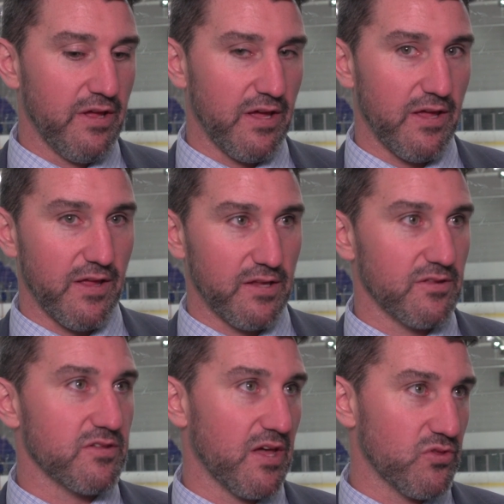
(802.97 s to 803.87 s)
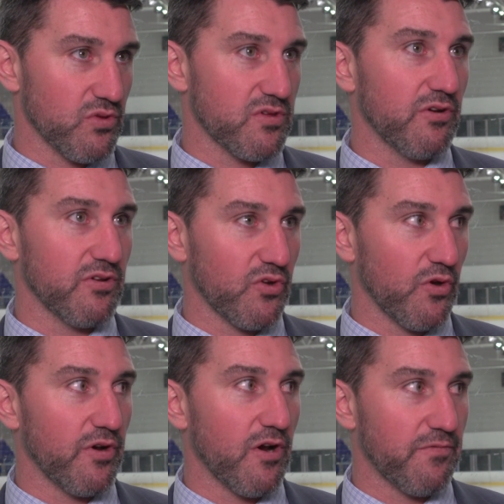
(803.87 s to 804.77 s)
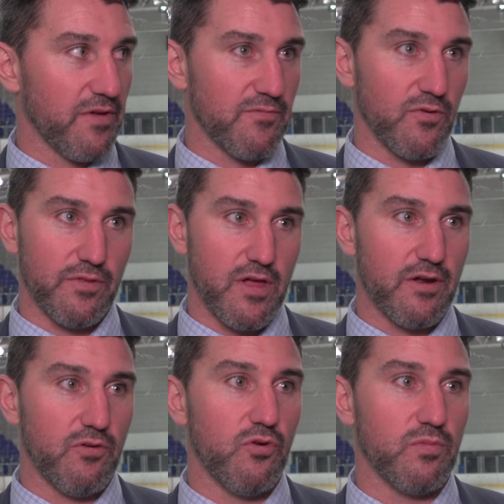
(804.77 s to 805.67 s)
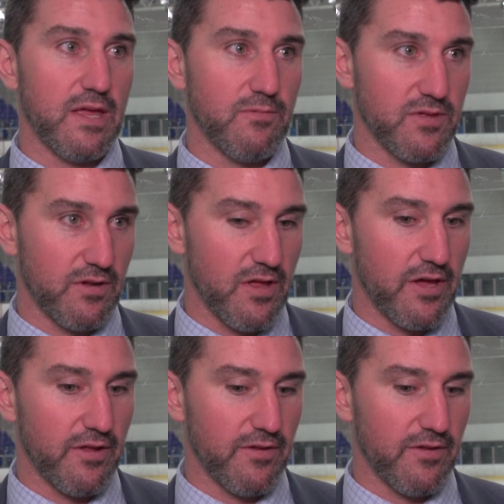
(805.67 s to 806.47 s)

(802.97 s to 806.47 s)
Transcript: and the schedule's starting to turn in our favor with a lot of home games and a lot